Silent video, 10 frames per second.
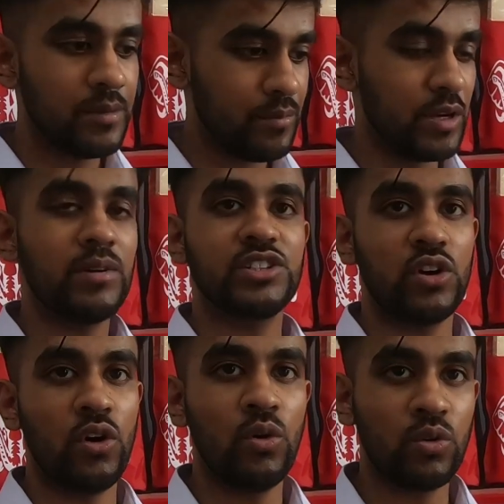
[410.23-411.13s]
pretty much
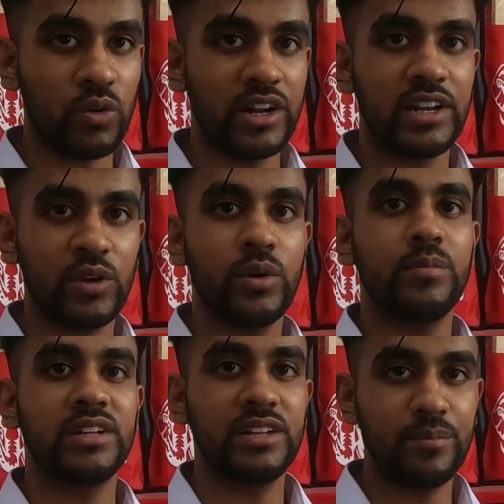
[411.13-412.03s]
a whole cricket
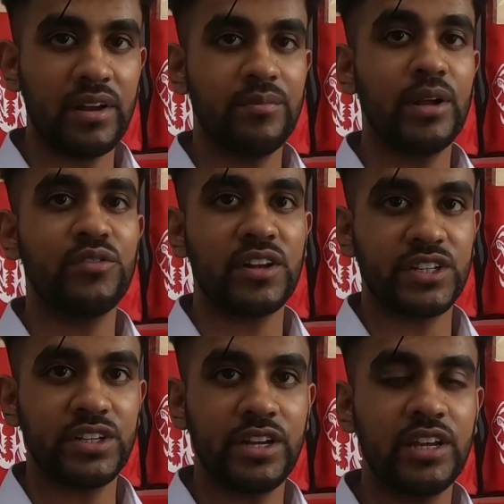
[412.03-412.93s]
equipment
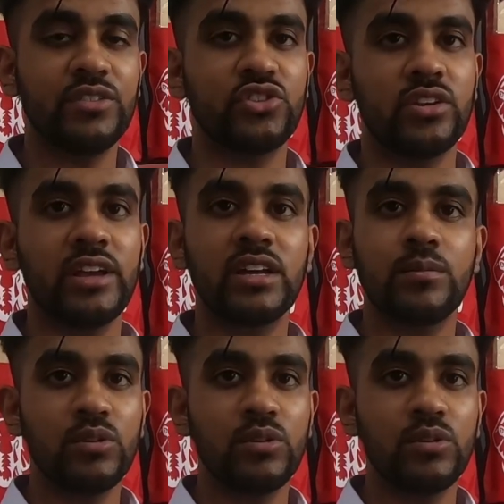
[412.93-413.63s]
manufactured here in Sri Lanka,